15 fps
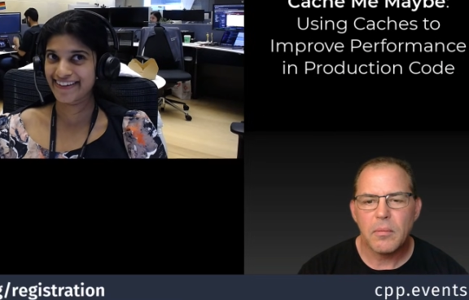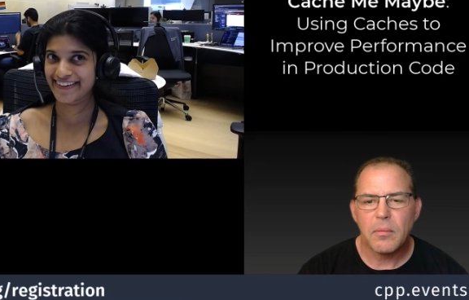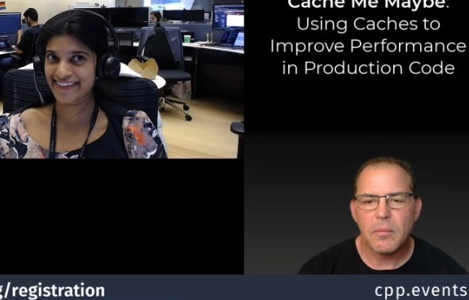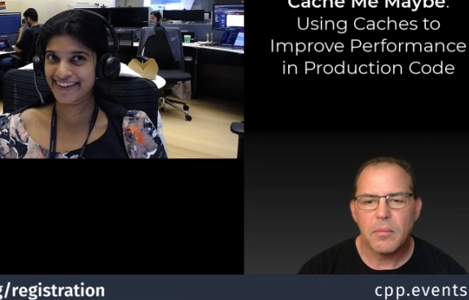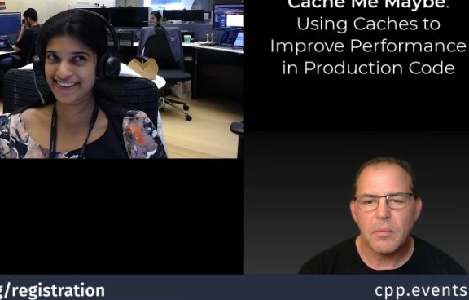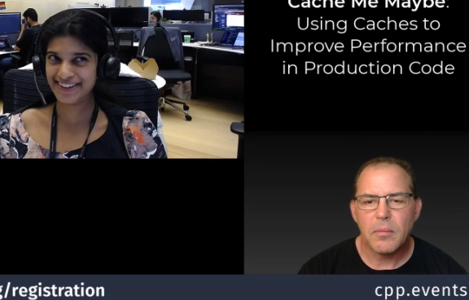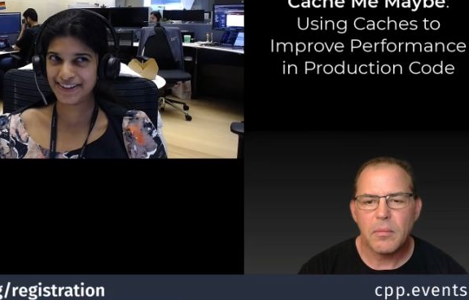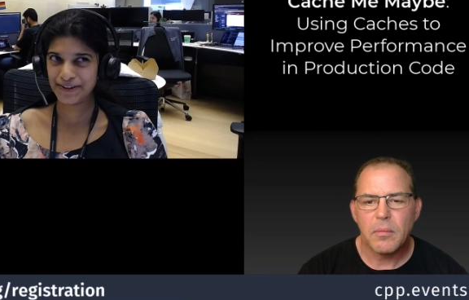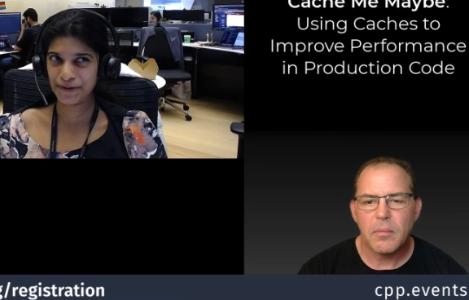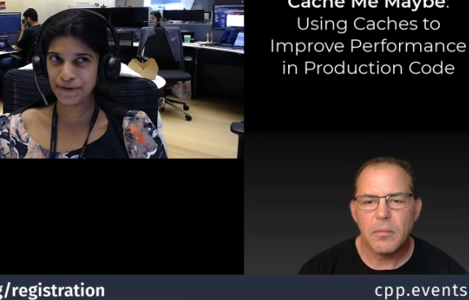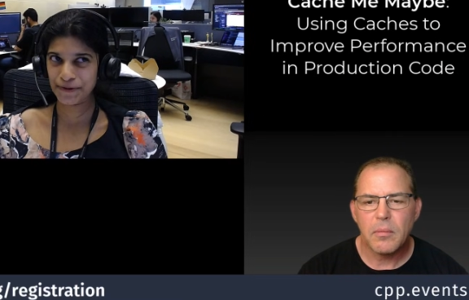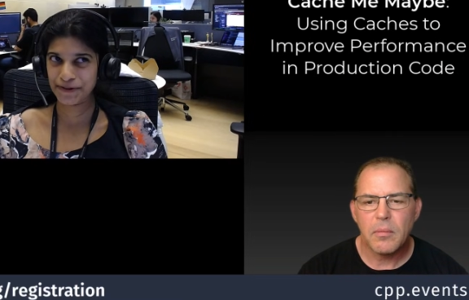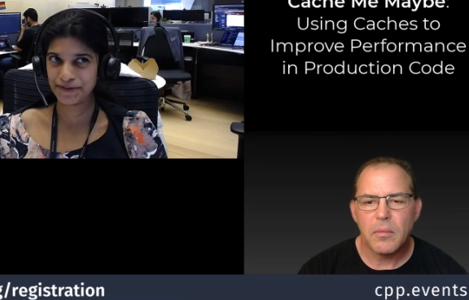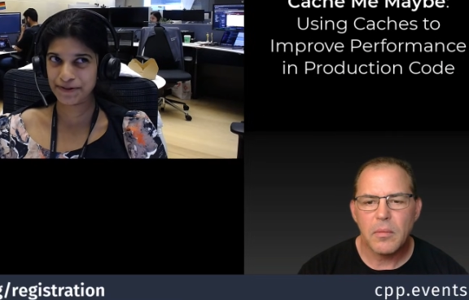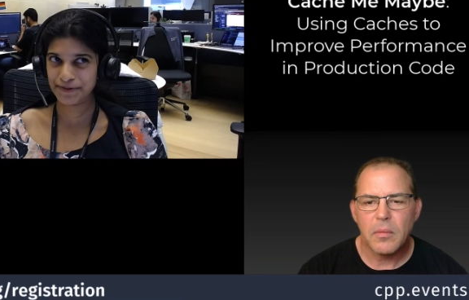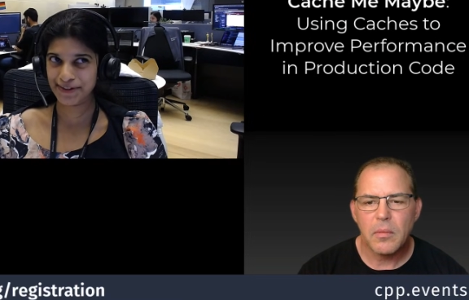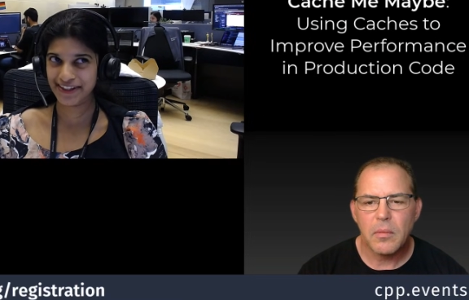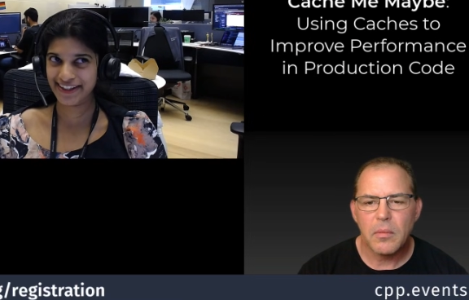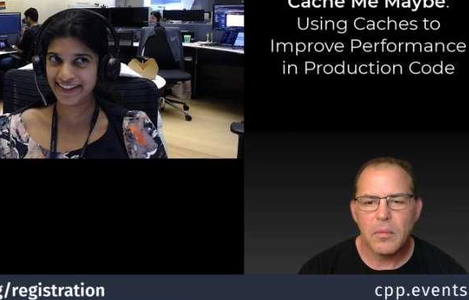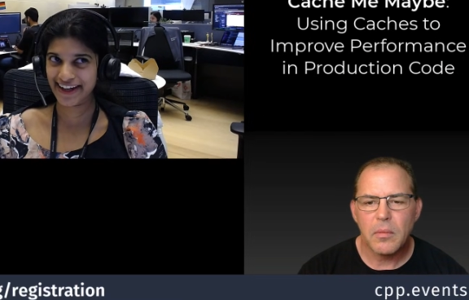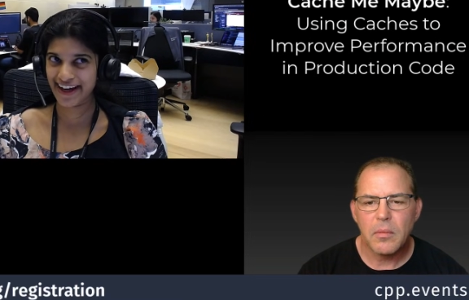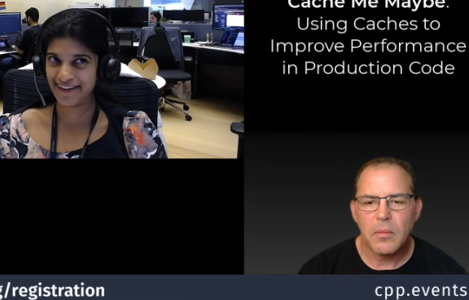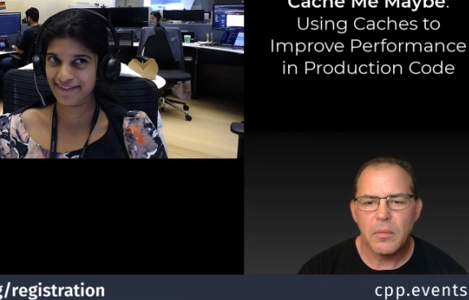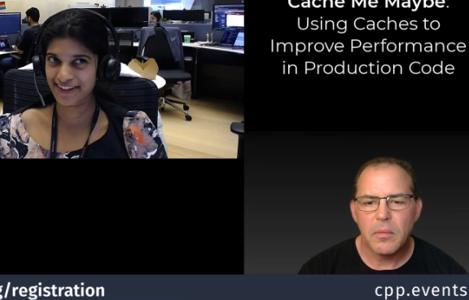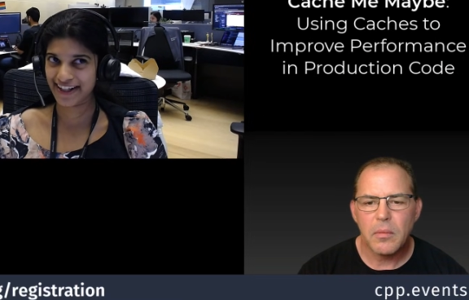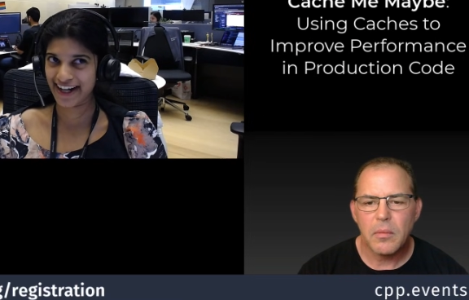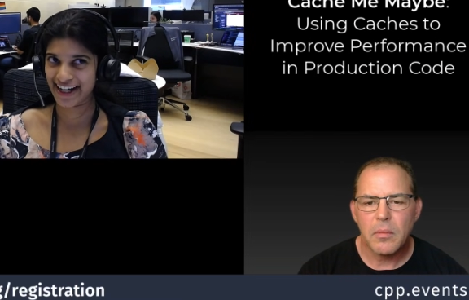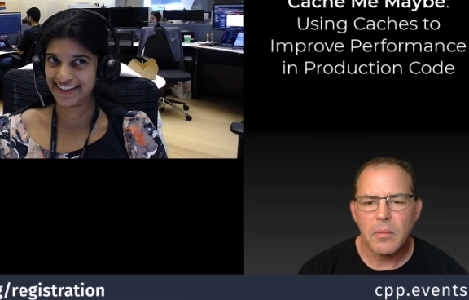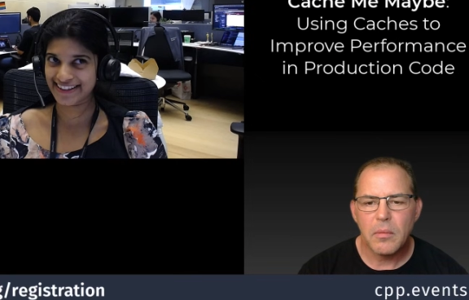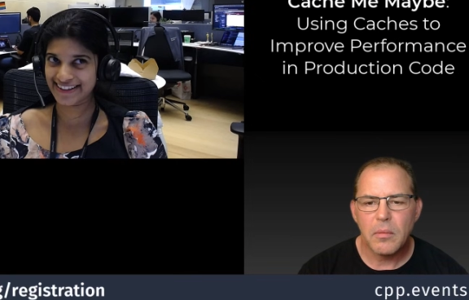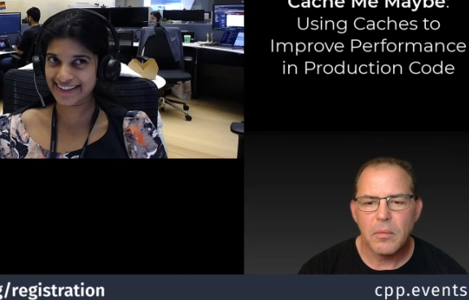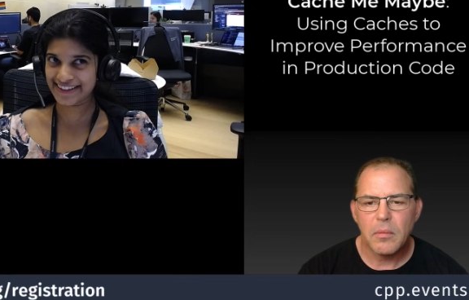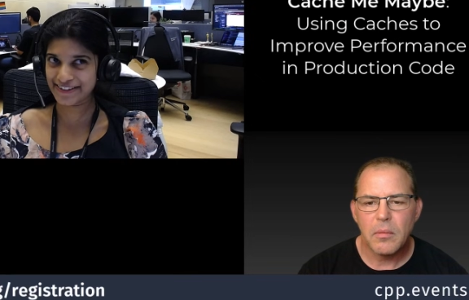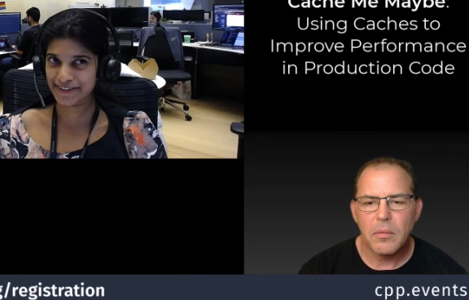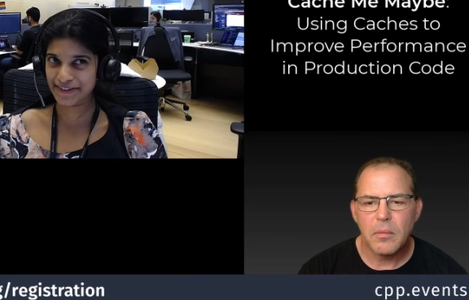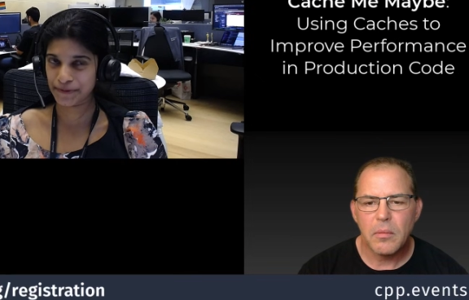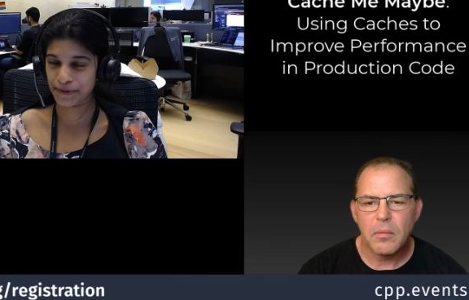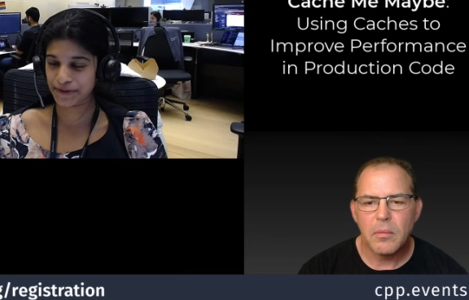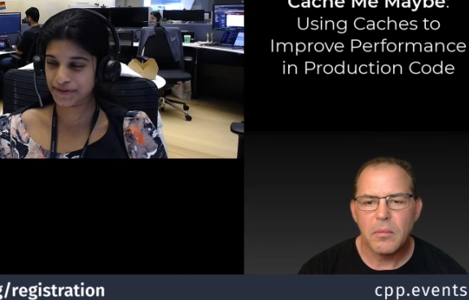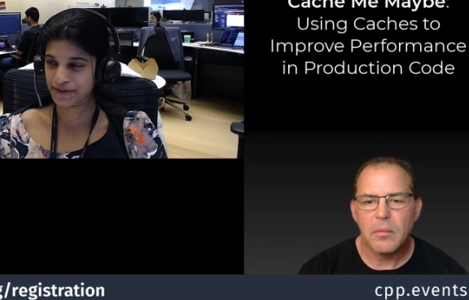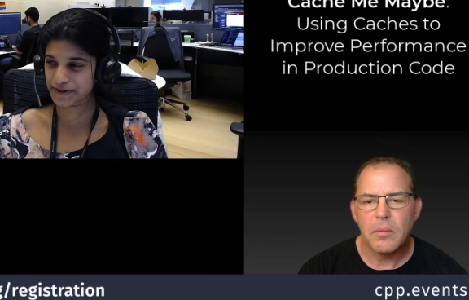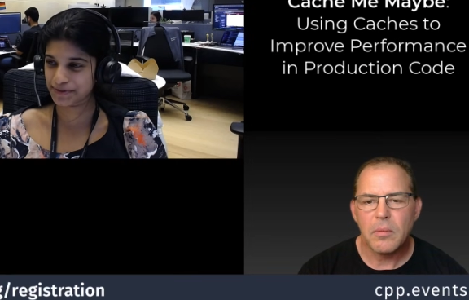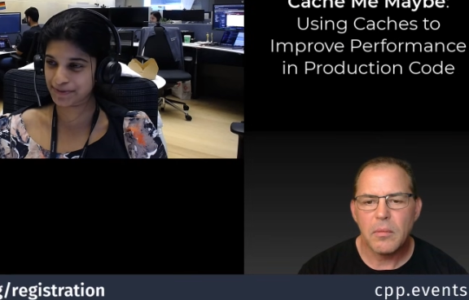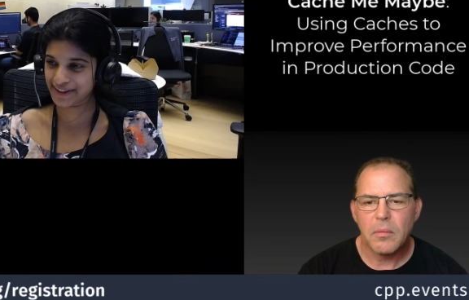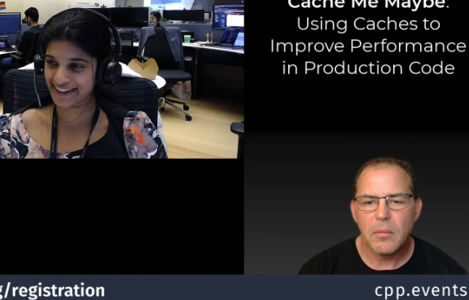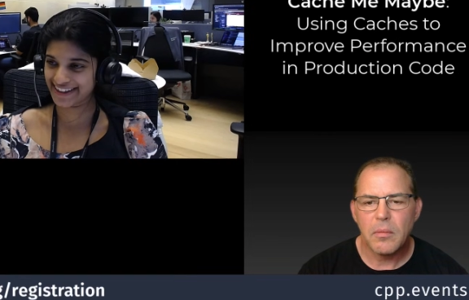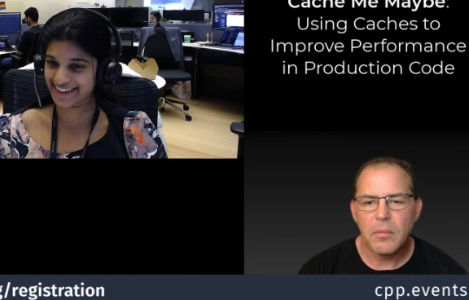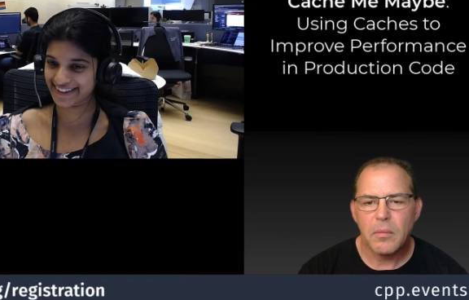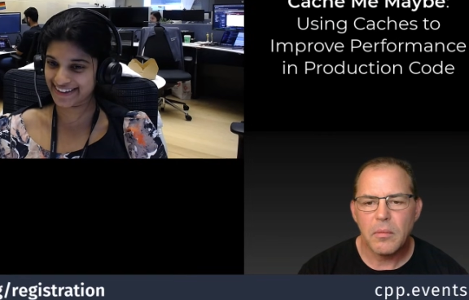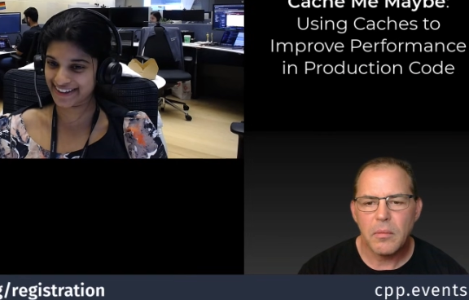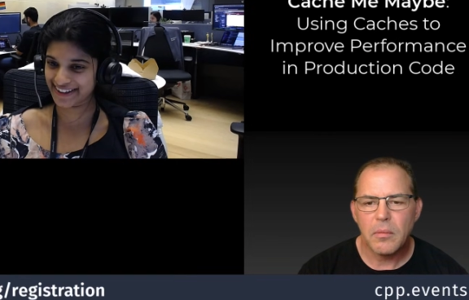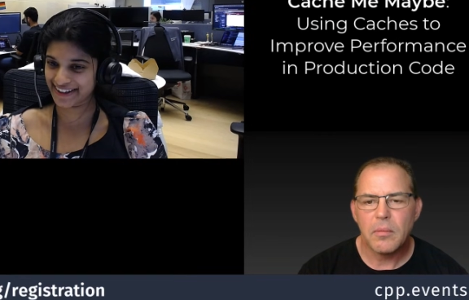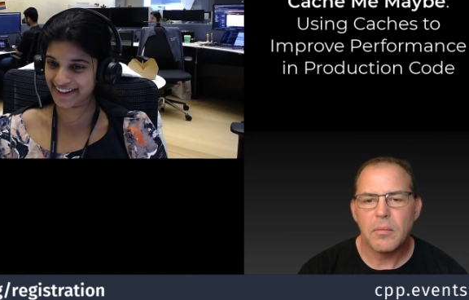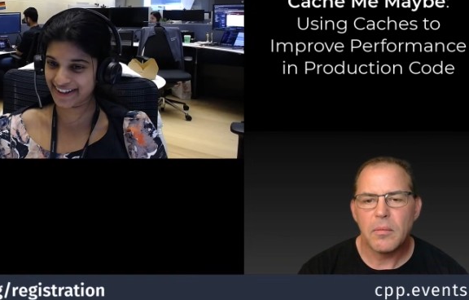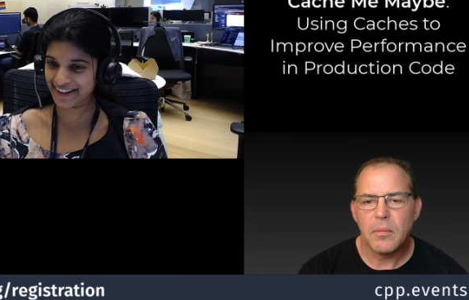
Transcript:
Speaker 1: there's a quote from I think Evan Hansen or one of those plays like